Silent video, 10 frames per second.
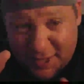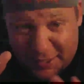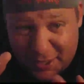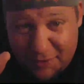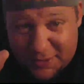I
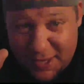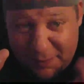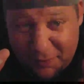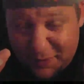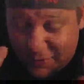know it's
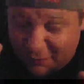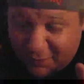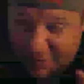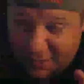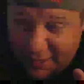not pointed up
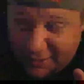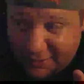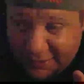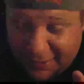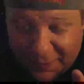very high,
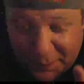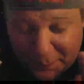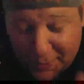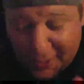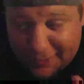
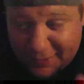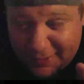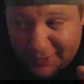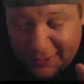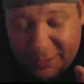but
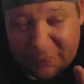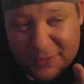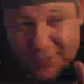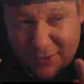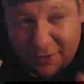it
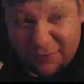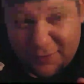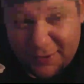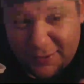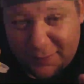was
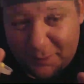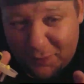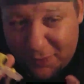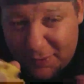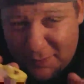covering
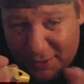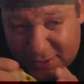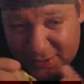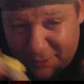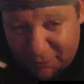pretty
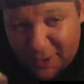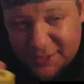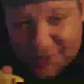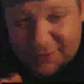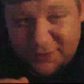much the
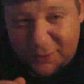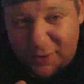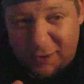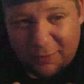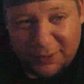range of view
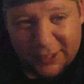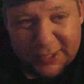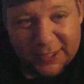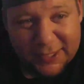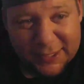I really
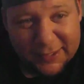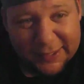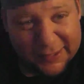needed.